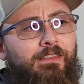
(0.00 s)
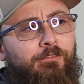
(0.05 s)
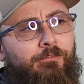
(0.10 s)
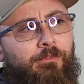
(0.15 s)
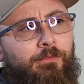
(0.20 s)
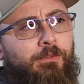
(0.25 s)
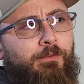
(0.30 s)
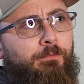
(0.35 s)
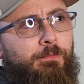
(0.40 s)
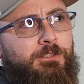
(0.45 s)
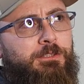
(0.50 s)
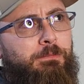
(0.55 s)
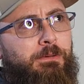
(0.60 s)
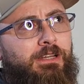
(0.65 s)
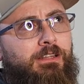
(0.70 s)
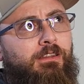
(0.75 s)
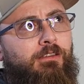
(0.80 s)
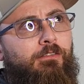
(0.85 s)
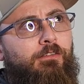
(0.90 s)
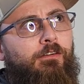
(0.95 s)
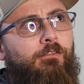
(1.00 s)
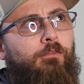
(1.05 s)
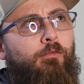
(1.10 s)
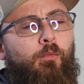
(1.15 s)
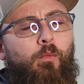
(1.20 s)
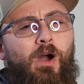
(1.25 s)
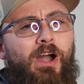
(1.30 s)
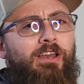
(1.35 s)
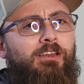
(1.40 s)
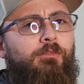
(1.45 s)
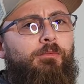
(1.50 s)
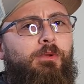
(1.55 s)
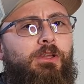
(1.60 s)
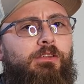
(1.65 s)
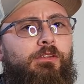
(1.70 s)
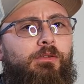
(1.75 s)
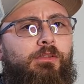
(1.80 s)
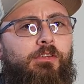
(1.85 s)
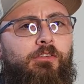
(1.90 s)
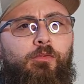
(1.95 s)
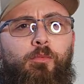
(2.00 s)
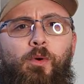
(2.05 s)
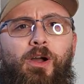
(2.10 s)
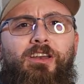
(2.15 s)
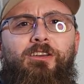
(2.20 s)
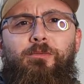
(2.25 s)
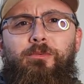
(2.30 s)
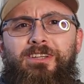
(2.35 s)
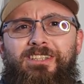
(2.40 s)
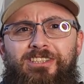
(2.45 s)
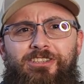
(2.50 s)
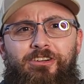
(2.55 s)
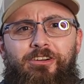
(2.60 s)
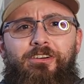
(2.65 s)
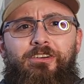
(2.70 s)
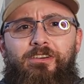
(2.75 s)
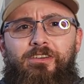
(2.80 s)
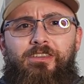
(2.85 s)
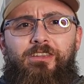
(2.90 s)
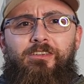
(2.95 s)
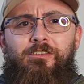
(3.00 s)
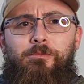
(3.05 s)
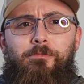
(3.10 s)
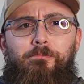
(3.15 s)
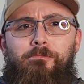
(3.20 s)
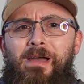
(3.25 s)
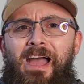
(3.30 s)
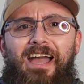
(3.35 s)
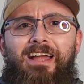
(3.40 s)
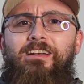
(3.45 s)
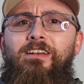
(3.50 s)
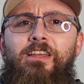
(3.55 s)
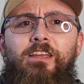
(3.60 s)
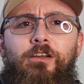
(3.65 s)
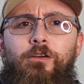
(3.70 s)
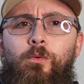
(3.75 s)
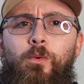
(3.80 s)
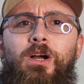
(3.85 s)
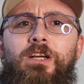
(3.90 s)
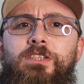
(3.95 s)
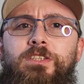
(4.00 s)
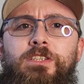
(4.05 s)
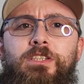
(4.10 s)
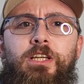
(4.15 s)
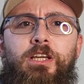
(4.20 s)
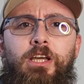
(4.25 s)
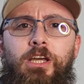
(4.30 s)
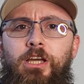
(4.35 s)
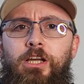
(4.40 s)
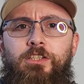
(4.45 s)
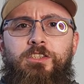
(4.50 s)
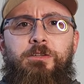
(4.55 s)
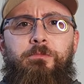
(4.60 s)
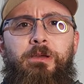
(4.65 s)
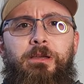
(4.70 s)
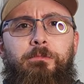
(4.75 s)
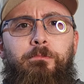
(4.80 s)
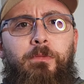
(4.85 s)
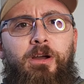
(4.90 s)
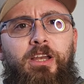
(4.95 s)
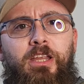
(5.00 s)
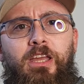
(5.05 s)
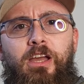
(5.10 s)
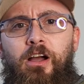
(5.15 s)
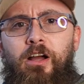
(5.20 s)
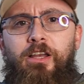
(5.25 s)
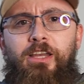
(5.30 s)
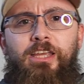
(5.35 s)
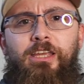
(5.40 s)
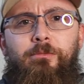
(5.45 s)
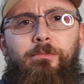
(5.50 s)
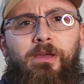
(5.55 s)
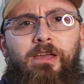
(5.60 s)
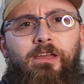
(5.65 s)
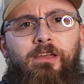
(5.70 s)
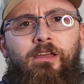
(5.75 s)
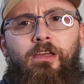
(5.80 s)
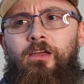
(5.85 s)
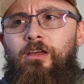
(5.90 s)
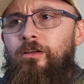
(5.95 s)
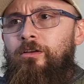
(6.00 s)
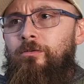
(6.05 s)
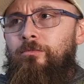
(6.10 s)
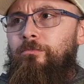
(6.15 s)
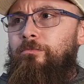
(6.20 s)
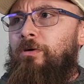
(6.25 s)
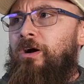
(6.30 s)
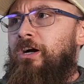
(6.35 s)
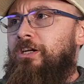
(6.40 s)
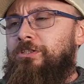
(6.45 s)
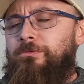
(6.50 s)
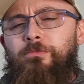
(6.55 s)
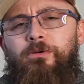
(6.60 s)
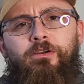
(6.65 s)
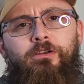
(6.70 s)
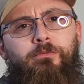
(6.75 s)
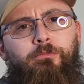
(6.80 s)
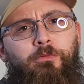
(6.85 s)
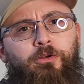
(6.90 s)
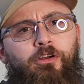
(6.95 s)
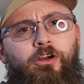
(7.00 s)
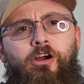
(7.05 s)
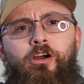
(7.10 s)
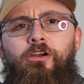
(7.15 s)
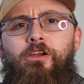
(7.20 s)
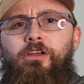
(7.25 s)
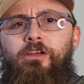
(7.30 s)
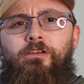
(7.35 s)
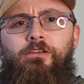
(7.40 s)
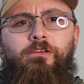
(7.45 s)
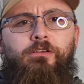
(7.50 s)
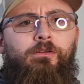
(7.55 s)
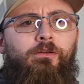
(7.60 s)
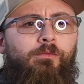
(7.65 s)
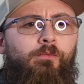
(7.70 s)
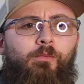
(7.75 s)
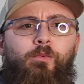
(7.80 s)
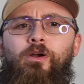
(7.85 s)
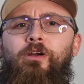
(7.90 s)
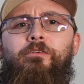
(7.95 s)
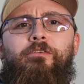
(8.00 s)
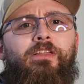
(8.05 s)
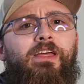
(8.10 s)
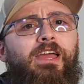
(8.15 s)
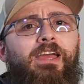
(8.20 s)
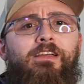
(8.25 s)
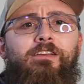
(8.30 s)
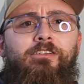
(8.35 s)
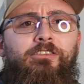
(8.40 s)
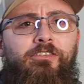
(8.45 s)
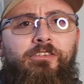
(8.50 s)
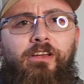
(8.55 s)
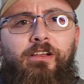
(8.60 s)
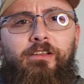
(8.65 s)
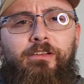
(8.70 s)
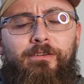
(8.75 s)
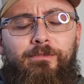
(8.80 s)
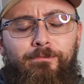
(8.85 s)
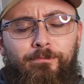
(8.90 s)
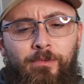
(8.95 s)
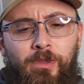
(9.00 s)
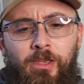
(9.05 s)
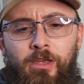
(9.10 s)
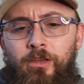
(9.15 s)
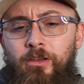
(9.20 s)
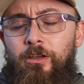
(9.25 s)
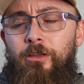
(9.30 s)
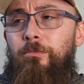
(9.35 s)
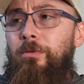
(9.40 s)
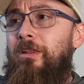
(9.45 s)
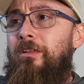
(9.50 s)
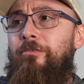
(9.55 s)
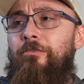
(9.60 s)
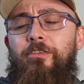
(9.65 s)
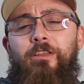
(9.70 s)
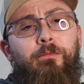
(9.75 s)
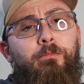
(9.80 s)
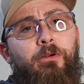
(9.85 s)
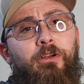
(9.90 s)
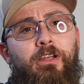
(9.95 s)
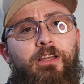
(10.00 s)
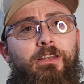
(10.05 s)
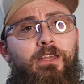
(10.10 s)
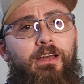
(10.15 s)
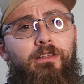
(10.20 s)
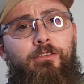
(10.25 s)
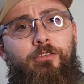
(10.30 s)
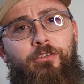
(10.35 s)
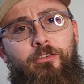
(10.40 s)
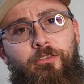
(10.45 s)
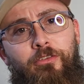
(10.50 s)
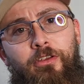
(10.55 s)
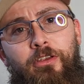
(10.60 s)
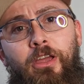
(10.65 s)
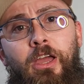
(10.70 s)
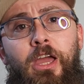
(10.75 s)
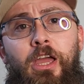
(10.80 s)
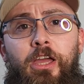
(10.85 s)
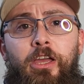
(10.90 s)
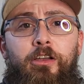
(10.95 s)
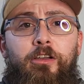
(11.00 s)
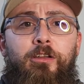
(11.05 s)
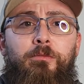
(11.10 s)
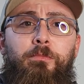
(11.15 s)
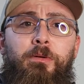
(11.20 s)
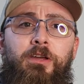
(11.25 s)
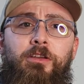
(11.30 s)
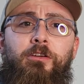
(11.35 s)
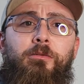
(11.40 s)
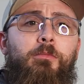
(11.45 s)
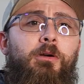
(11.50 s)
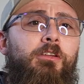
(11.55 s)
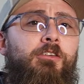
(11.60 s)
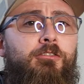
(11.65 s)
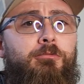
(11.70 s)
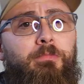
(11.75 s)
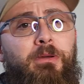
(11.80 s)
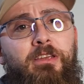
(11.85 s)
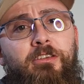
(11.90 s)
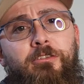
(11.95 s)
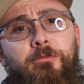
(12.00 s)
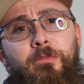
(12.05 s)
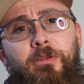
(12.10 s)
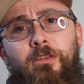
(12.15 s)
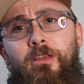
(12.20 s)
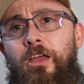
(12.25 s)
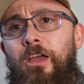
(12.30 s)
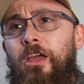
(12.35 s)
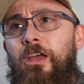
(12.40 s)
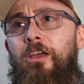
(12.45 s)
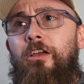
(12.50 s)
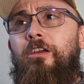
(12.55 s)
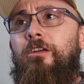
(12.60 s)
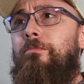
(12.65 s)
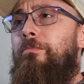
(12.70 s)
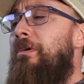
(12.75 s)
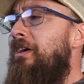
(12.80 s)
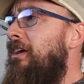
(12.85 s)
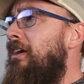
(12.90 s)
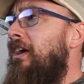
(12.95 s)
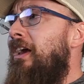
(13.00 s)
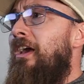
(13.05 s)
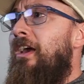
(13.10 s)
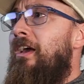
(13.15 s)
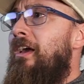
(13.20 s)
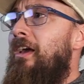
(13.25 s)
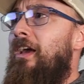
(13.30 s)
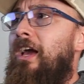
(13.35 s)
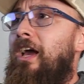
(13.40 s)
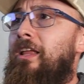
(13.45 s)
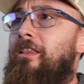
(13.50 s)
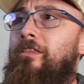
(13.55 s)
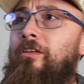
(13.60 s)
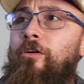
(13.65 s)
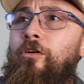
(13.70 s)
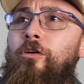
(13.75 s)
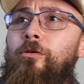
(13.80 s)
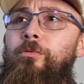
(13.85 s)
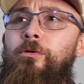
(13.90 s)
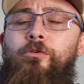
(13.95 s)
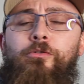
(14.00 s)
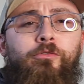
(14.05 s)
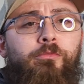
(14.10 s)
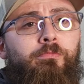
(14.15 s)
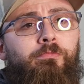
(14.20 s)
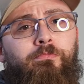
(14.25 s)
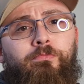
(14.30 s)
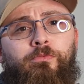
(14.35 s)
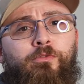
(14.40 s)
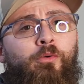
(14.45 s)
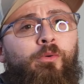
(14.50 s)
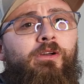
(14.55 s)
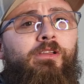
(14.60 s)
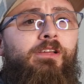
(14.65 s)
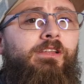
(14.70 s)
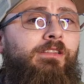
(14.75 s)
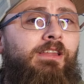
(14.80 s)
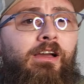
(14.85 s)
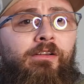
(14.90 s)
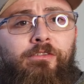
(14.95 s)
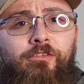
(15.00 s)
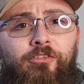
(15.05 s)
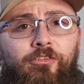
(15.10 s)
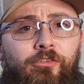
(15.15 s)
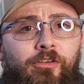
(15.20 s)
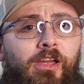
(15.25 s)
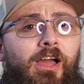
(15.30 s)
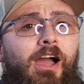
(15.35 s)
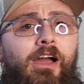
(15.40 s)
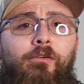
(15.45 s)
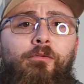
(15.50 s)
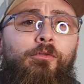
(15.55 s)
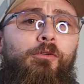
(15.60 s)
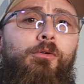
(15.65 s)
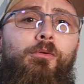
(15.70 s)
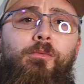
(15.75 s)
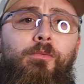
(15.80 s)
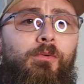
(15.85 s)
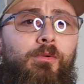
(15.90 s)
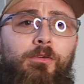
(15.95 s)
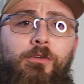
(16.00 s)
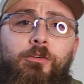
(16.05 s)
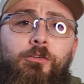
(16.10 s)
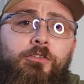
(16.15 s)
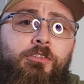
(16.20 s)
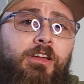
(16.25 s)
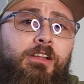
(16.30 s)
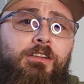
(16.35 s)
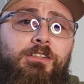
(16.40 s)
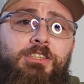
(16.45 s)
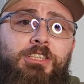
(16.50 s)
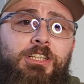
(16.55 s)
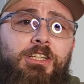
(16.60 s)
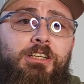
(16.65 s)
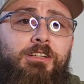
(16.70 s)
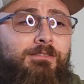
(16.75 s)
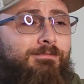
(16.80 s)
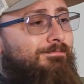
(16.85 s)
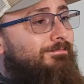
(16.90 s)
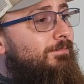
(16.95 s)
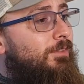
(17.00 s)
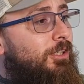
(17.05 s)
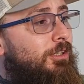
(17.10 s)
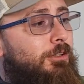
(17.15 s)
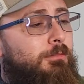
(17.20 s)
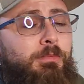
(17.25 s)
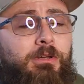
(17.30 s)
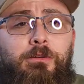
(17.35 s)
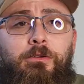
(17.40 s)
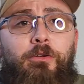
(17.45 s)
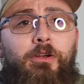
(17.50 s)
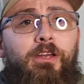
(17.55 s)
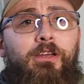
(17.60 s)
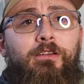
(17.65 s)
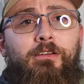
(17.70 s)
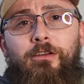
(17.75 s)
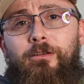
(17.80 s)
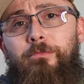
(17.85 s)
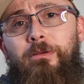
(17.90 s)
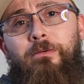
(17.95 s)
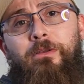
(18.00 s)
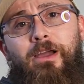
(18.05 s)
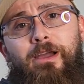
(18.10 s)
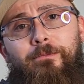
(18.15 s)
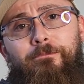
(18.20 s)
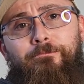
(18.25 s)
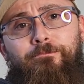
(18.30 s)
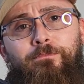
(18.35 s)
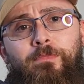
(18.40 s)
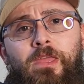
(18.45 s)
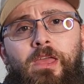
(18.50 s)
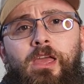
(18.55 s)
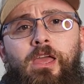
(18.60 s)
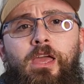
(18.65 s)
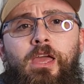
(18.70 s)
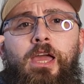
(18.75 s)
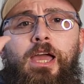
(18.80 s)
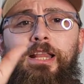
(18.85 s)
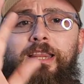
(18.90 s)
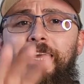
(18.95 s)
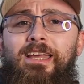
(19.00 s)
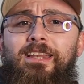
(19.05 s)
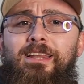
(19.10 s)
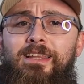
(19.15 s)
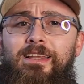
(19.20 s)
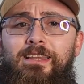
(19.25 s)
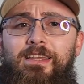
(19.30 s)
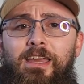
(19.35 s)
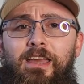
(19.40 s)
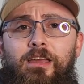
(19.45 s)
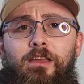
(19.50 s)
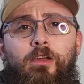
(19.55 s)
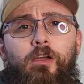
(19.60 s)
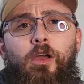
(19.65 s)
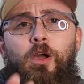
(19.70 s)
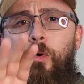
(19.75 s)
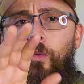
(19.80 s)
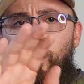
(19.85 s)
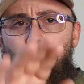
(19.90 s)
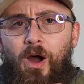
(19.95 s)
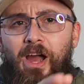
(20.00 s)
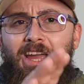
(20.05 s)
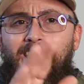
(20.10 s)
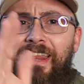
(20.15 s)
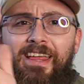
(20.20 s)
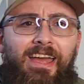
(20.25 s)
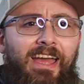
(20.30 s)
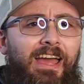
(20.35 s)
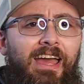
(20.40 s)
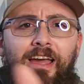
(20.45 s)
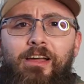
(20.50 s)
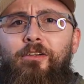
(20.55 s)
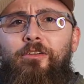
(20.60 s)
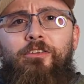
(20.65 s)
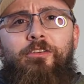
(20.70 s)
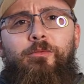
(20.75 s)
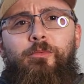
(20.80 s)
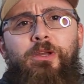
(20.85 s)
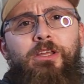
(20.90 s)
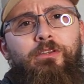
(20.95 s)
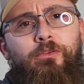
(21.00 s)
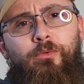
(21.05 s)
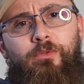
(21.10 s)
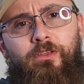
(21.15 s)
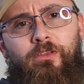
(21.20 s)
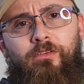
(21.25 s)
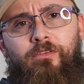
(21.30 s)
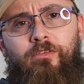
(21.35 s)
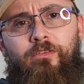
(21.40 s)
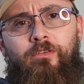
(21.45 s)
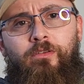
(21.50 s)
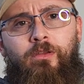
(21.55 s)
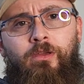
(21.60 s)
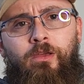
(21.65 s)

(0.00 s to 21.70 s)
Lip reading: from the perspective of, why did we do this? Why did we start this maddening quest to make money on eBay, Poshmark, Mercari, wherever the heck you're selling? It could be the flea market down the street. It could be in your mother's basement. It could be at the hobo's toilet down the street. I don't know. You're selling shit. Could be great. Could be not. At the end of the day, why the hell did we do this?